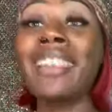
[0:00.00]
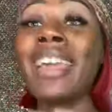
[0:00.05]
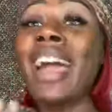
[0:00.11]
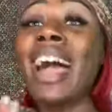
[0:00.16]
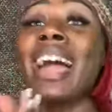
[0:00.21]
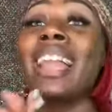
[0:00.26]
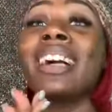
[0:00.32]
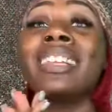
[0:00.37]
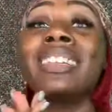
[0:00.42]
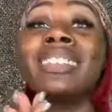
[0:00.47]
They
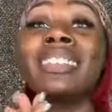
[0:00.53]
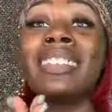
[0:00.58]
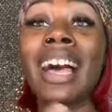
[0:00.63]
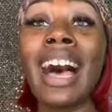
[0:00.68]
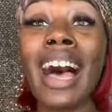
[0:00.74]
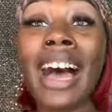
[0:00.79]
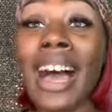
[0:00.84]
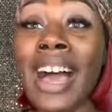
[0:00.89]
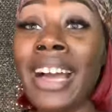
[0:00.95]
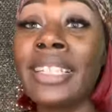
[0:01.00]
had a
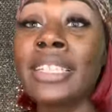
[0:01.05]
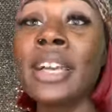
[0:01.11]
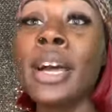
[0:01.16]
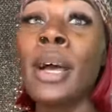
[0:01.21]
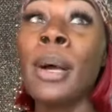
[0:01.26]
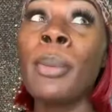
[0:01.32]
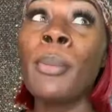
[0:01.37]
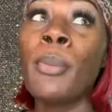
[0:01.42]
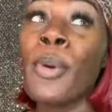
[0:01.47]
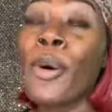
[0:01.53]
lot
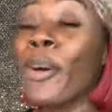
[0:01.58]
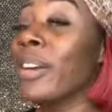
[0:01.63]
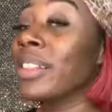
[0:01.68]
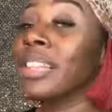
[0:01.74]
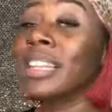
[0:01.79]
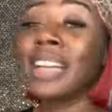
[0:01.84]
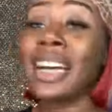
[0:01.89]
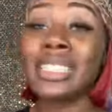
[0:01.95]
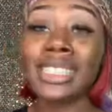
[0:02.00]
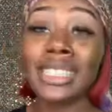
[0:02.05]
more
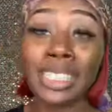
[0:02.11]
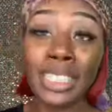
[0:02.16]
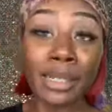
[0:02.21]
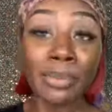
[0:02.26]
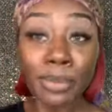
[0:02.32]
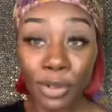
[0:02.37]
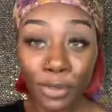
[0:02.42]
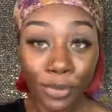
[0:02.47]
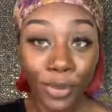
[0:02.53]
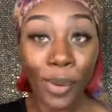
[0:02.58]
than I've
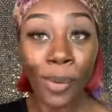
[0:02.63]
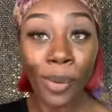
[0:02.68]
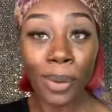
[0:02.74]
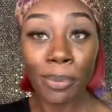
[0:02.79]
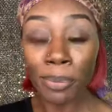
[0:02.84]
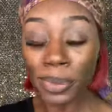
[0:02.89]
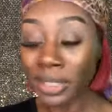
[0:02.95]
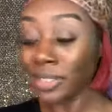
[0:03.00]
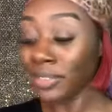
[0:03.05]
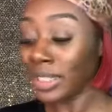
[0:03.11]
seen before
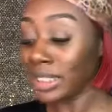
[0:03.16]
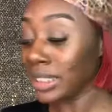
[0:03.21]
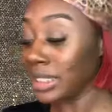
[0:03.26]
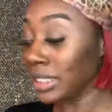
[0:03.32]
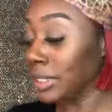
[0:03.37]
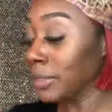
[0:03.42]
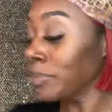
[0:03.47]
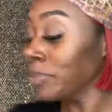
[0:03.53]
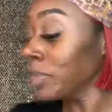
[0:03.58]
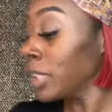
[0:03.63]

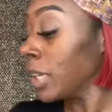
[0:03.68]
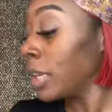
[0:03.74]
previously.